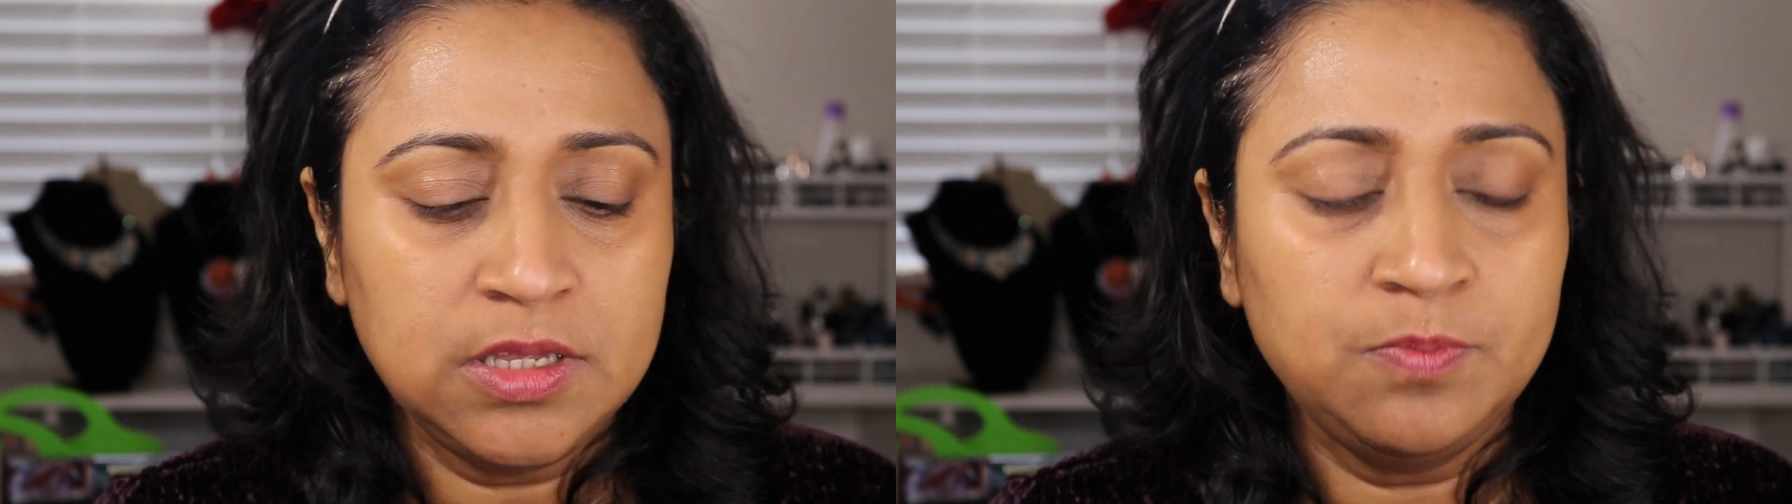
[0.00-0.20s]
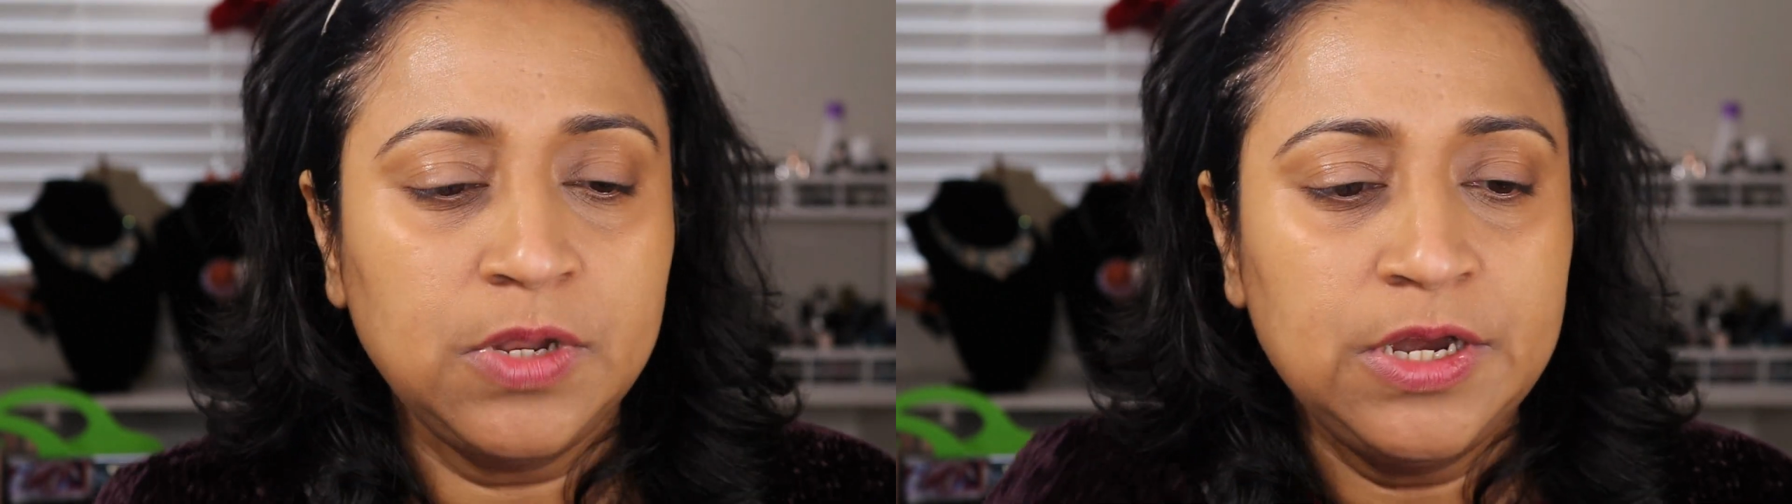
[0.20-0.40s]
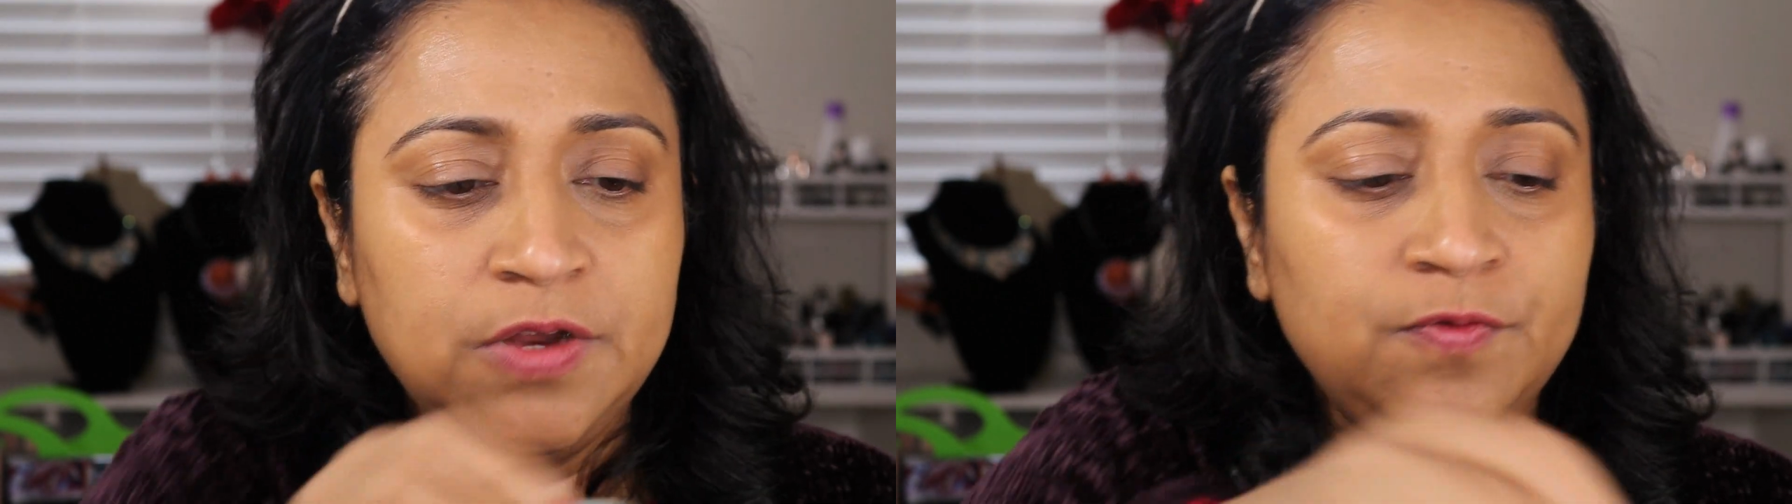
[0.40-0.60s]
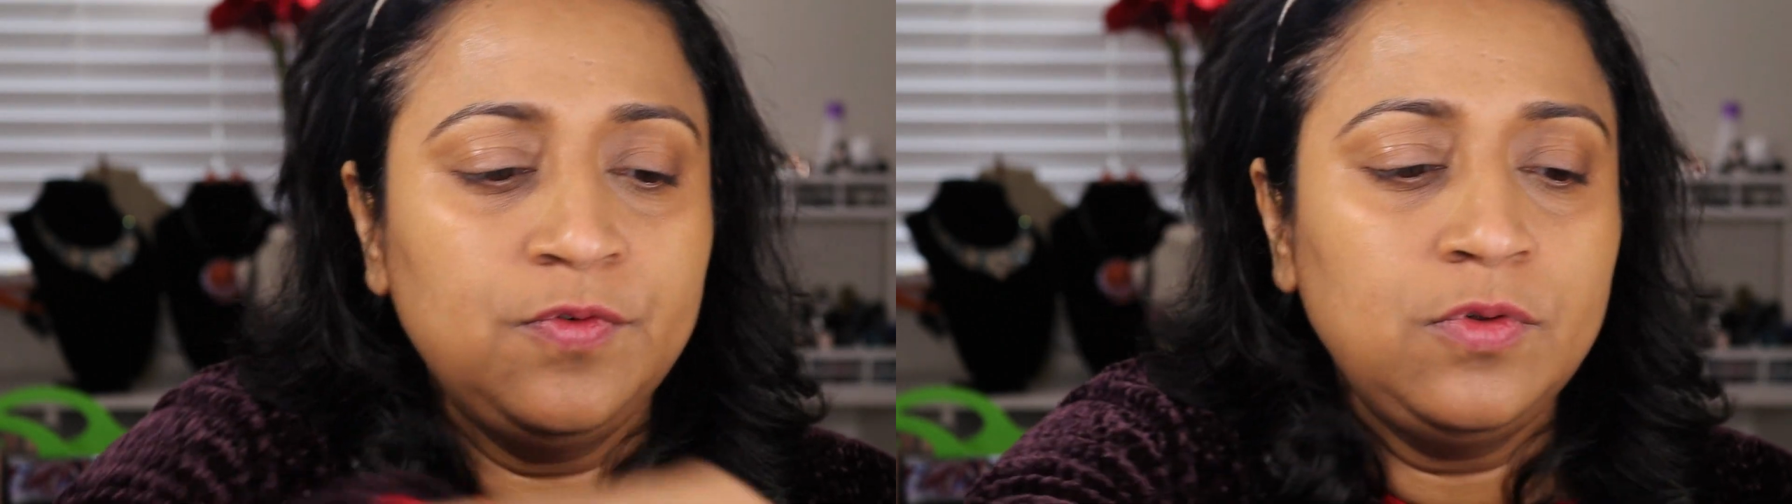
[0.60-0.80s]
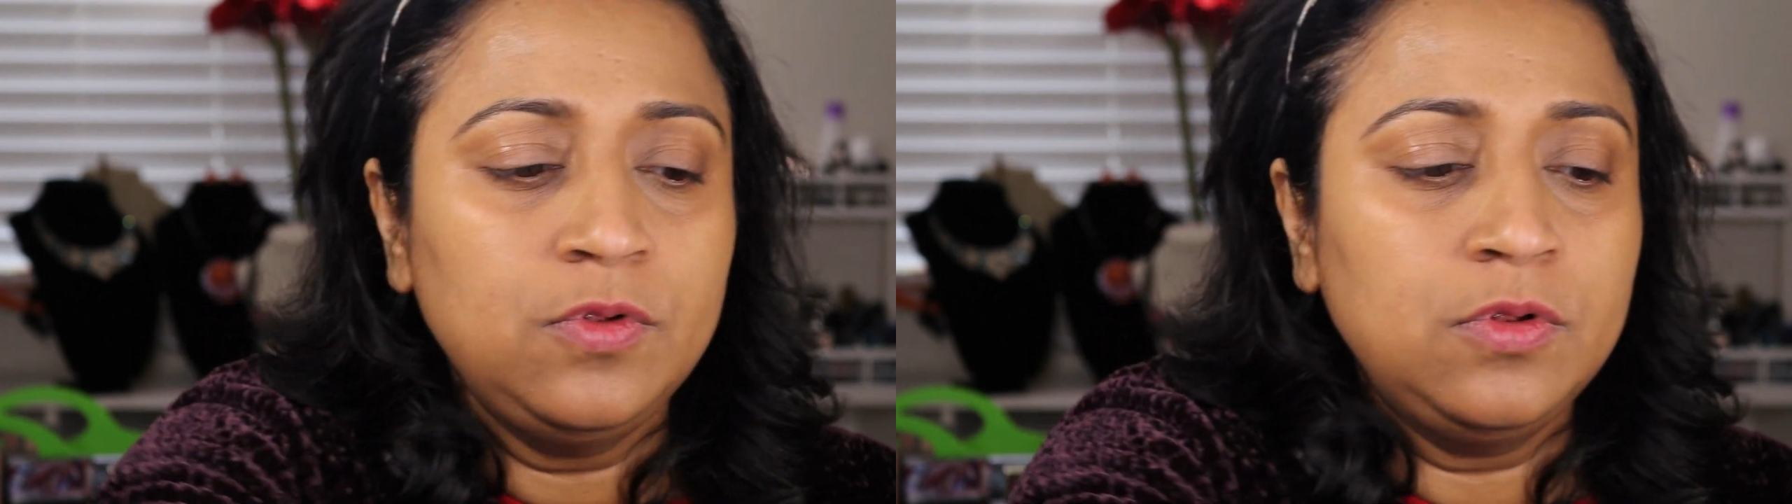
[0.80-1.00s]
the
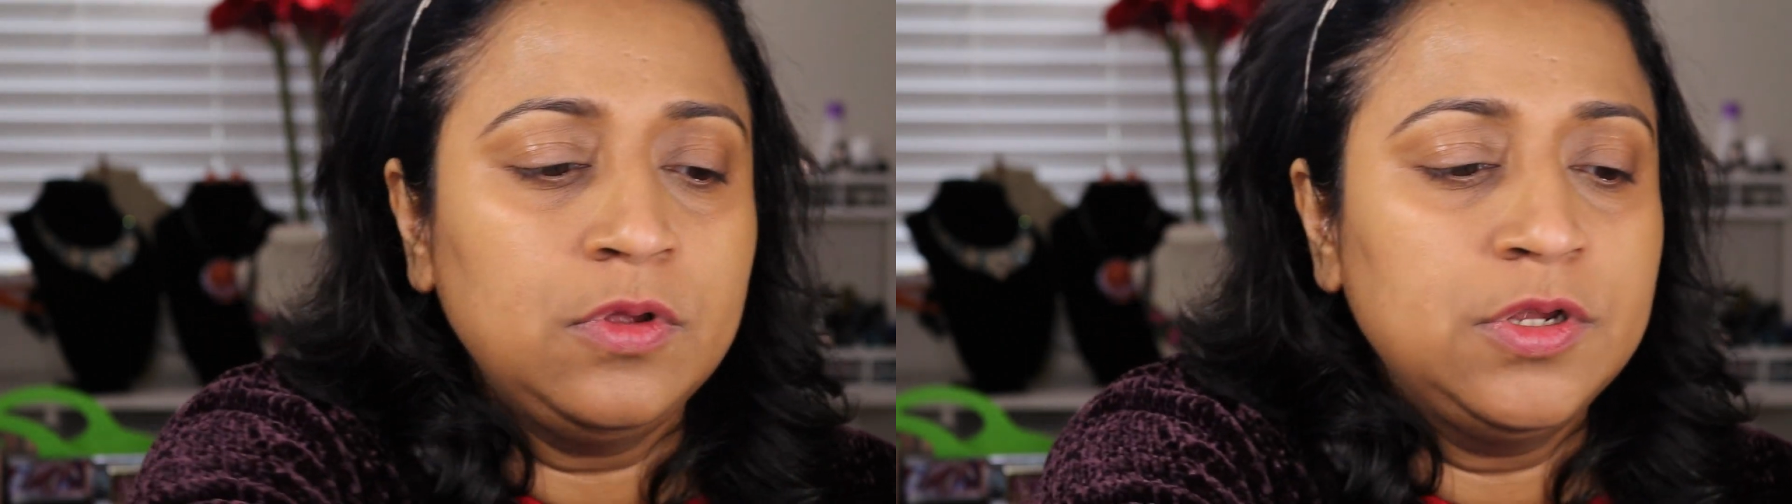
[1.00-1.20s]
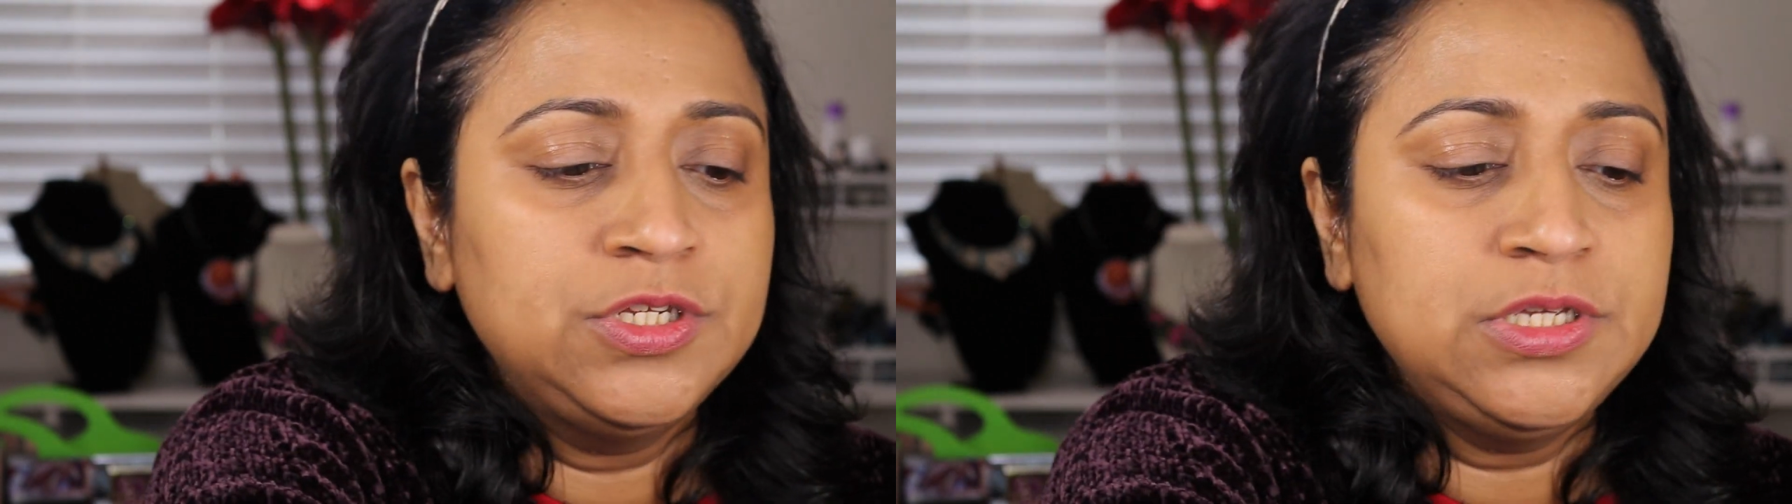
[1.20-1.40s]
Blendiful